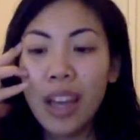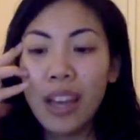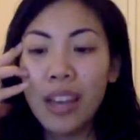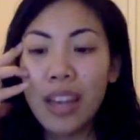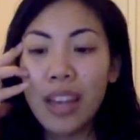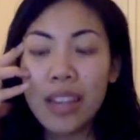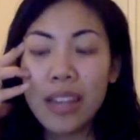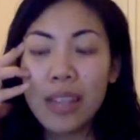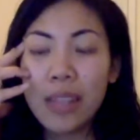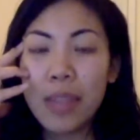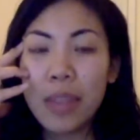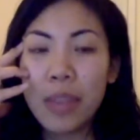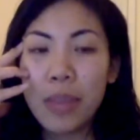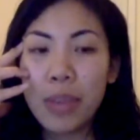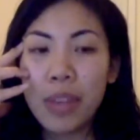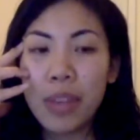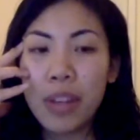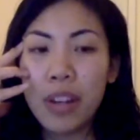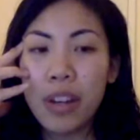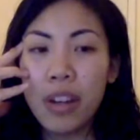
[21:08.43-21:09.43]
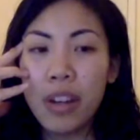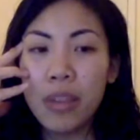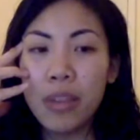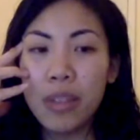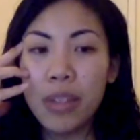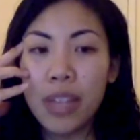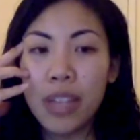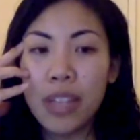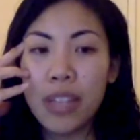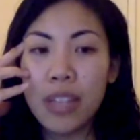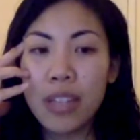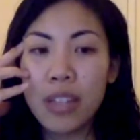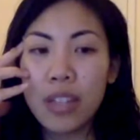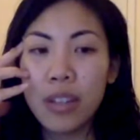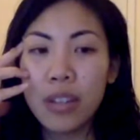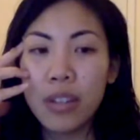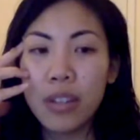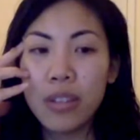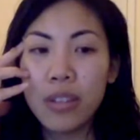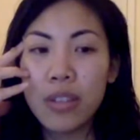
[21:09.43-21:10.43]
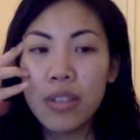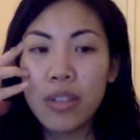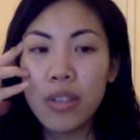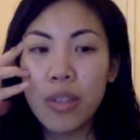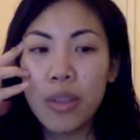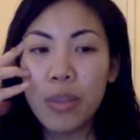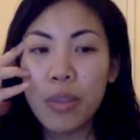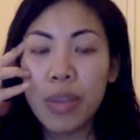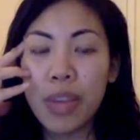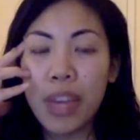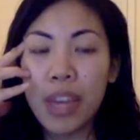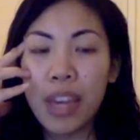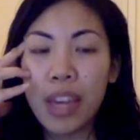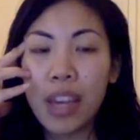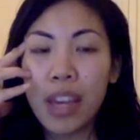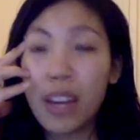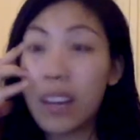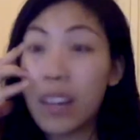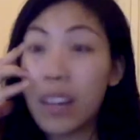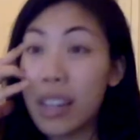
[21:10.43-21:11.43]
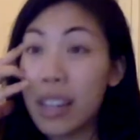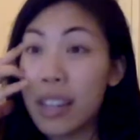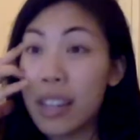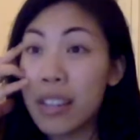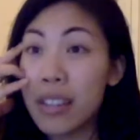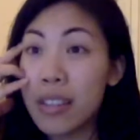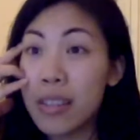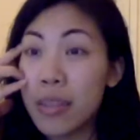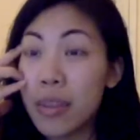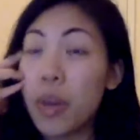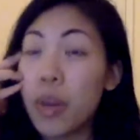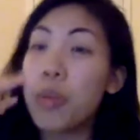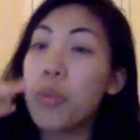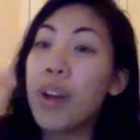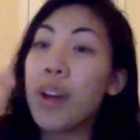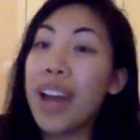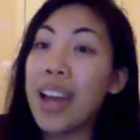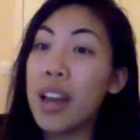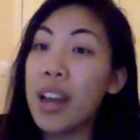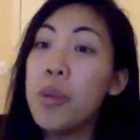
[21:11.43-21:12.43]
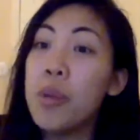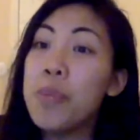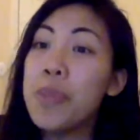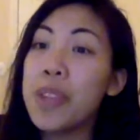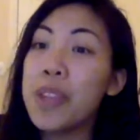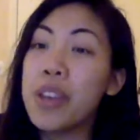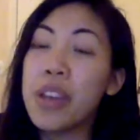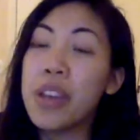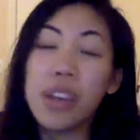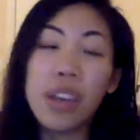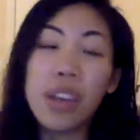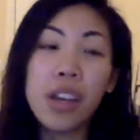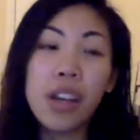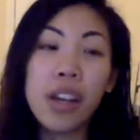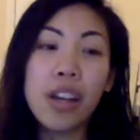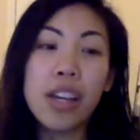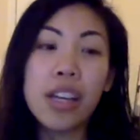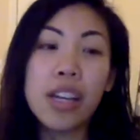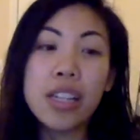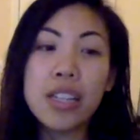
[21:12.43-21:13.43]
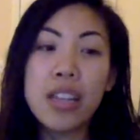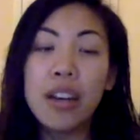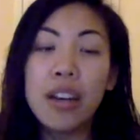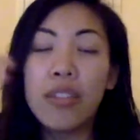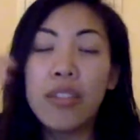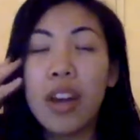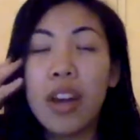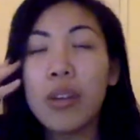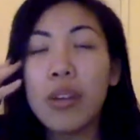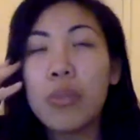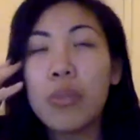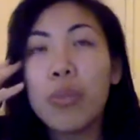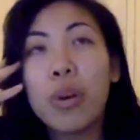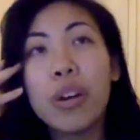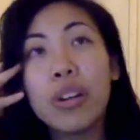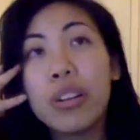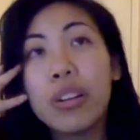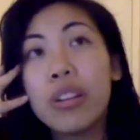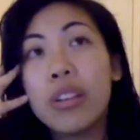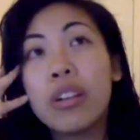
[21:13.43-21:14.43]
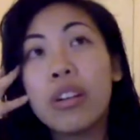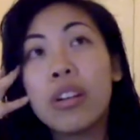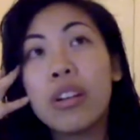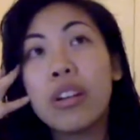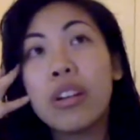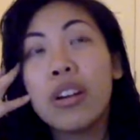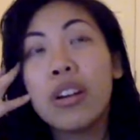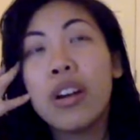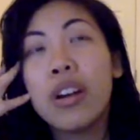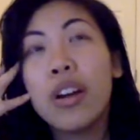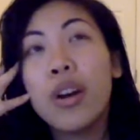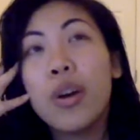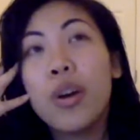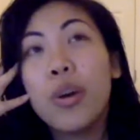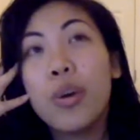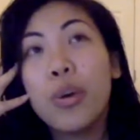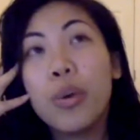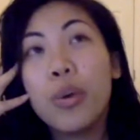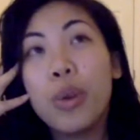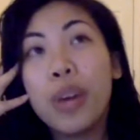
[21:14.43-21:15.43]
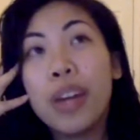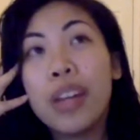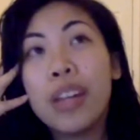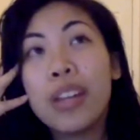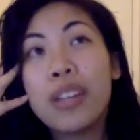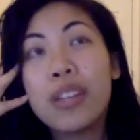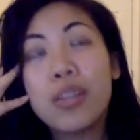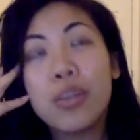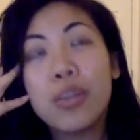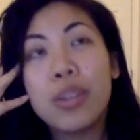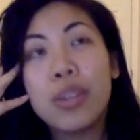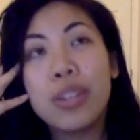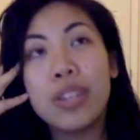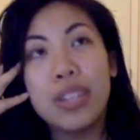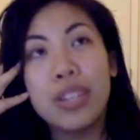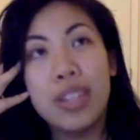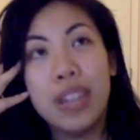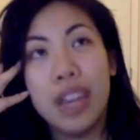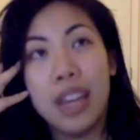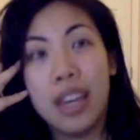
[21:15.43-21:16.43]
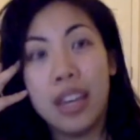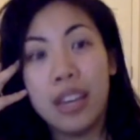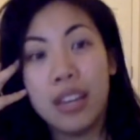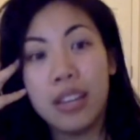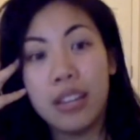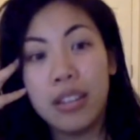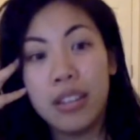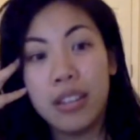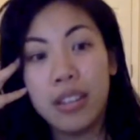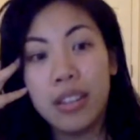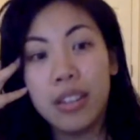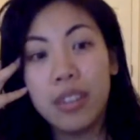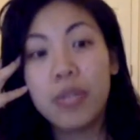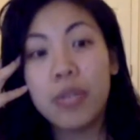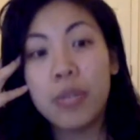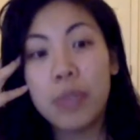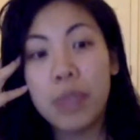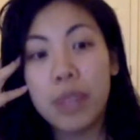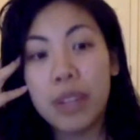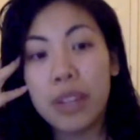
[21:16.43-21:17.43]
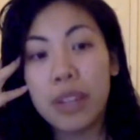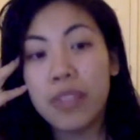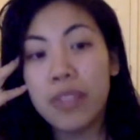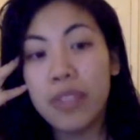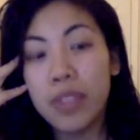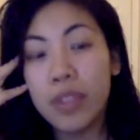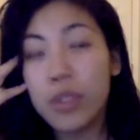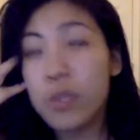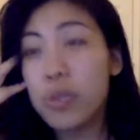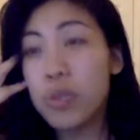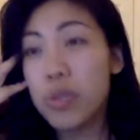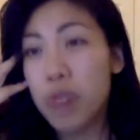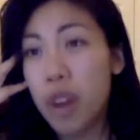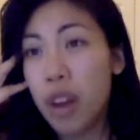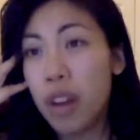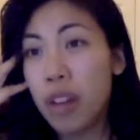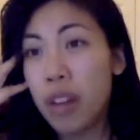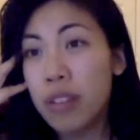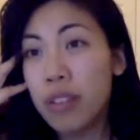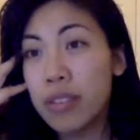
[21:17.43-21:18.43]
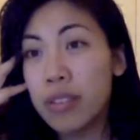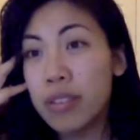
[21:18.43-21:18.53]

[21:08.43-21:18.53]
That's something that we can all relate to. So then we get curious, or I hope that you get curious of, I wonder what it's going to take for me to feel strong.